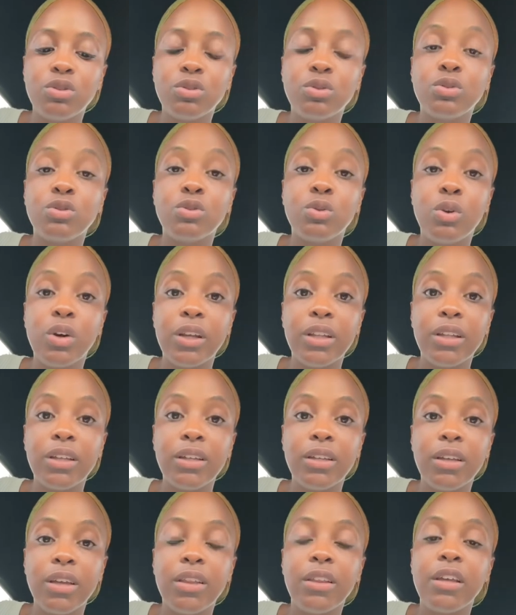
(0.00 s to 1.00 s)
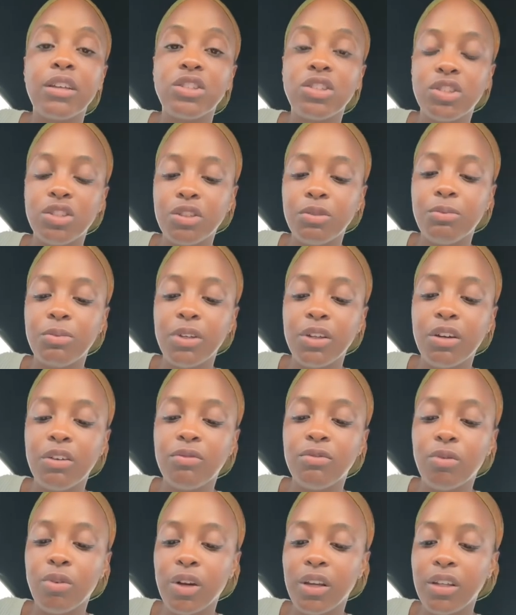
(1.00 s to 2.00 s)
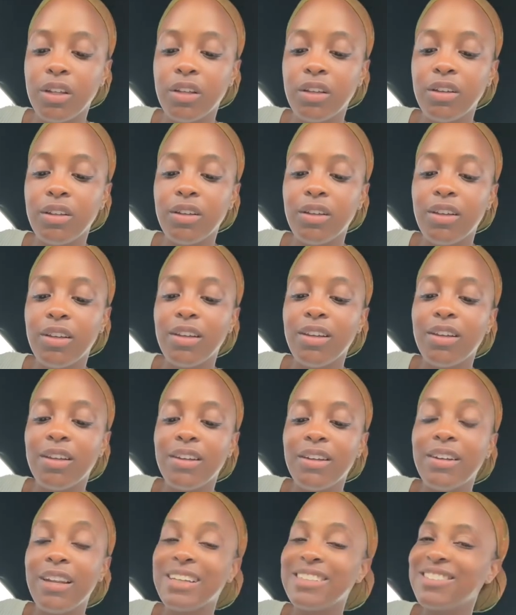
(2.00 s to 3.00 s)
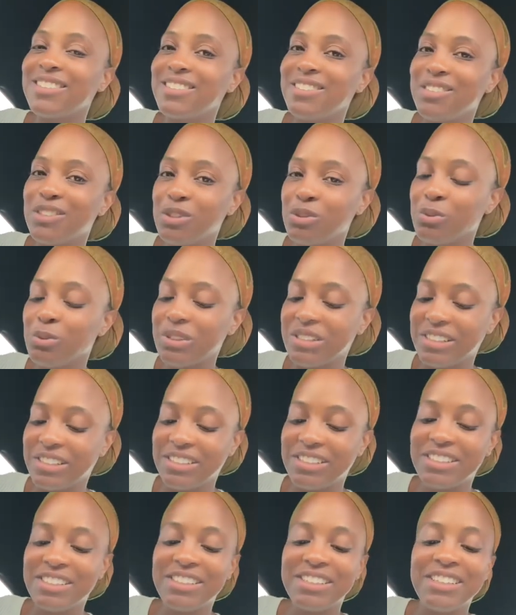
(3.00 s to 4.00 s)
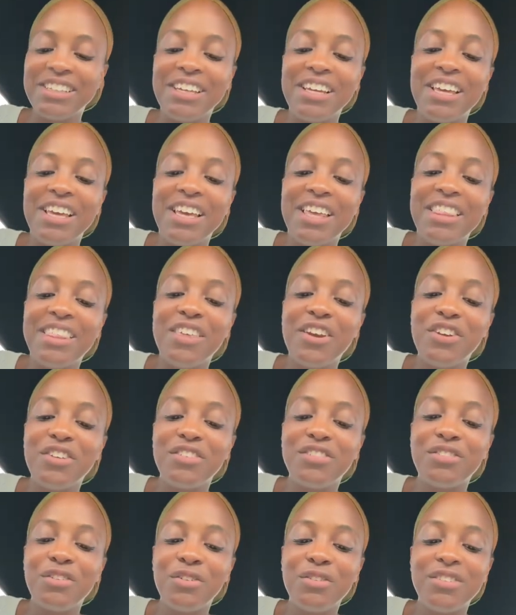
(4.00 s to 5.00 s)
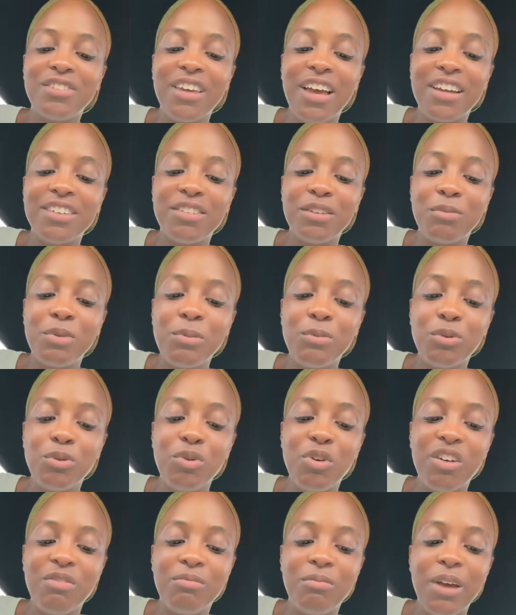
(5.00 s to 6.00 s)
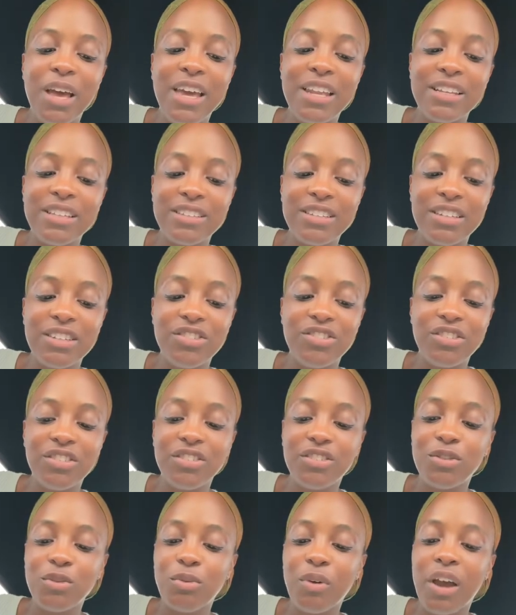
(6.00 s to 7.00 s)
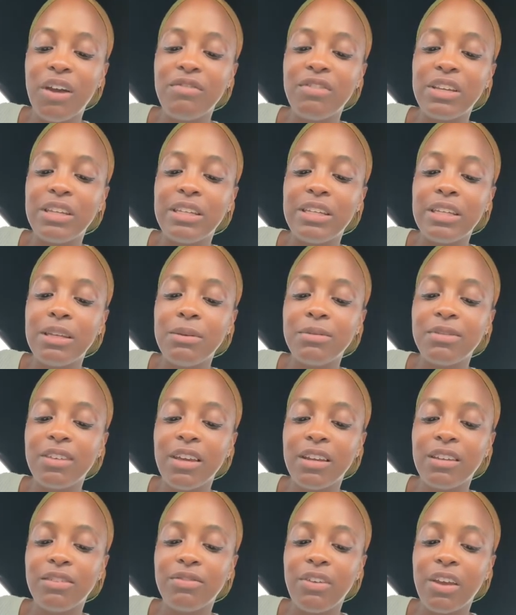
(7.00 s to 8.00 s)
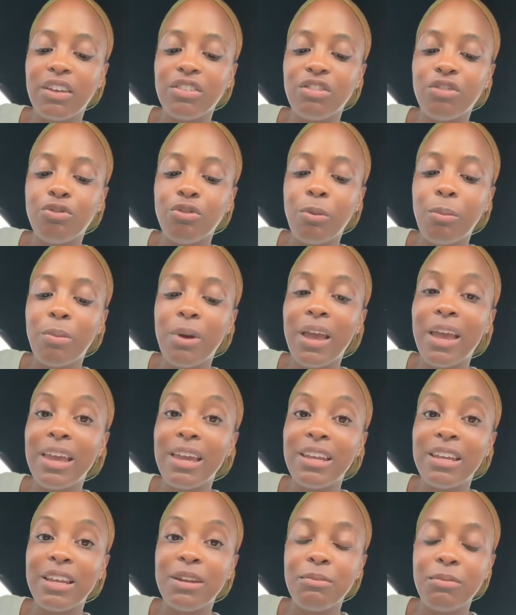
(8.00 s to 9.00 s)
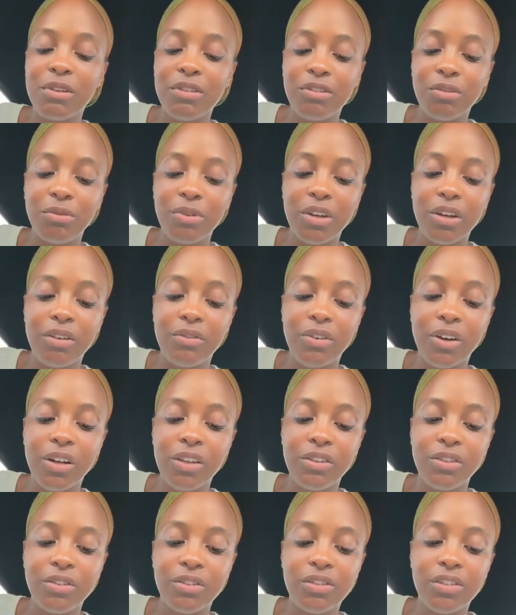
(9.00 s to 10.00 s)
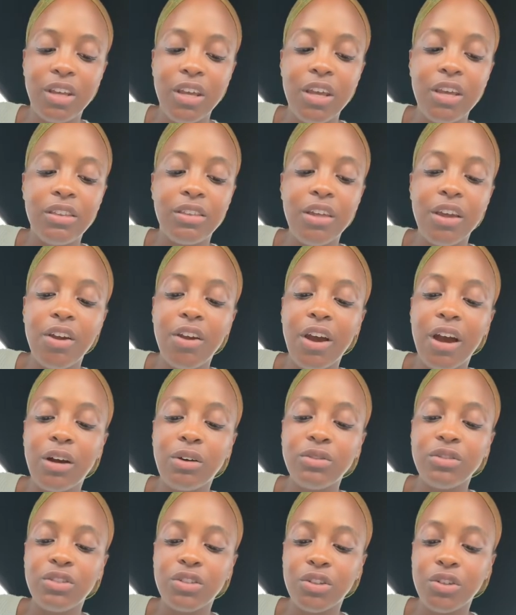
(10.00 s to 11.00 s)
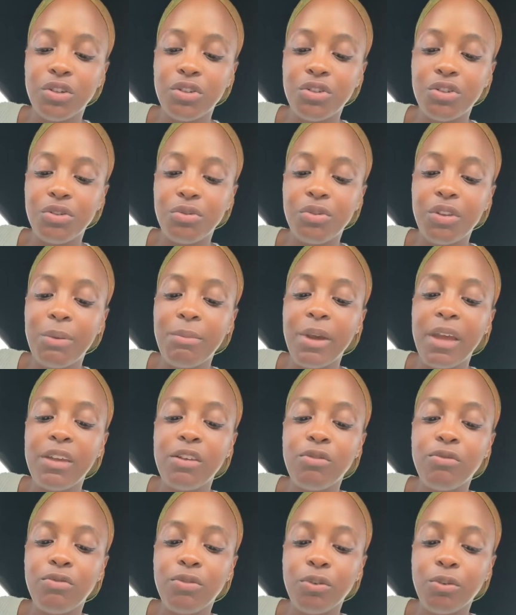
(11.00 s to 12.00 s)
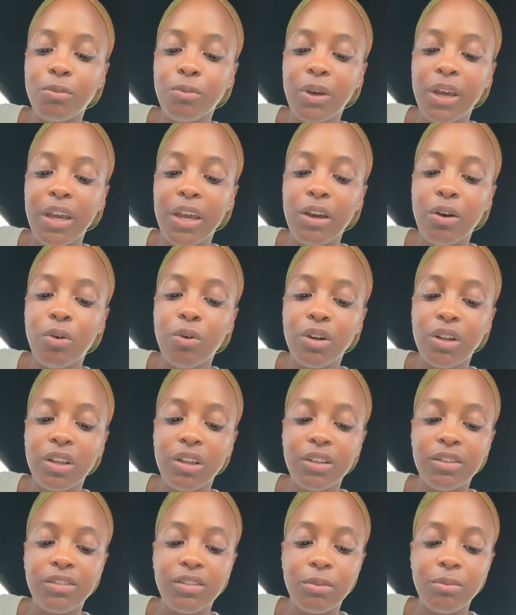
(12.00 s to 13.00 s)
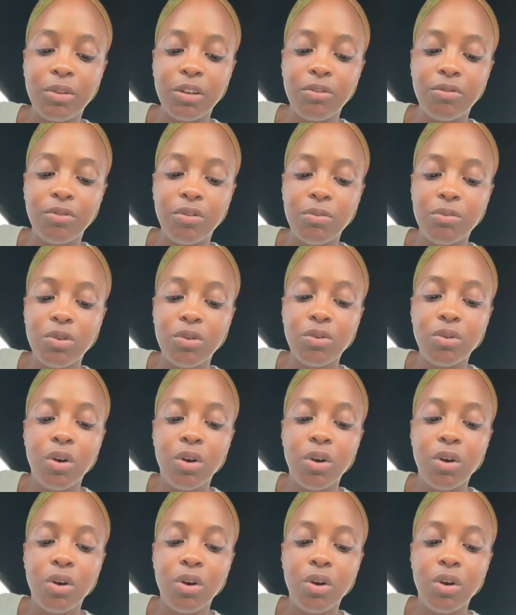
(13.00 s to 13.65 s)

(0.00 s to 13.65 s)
toilet, and they should be avoided. Next is the twisted. There are certain toxic people who have bad intentions, deriving deep satisfaction from pain and misery of others. They are out to hurt you. They make you feel bad or to get something from you.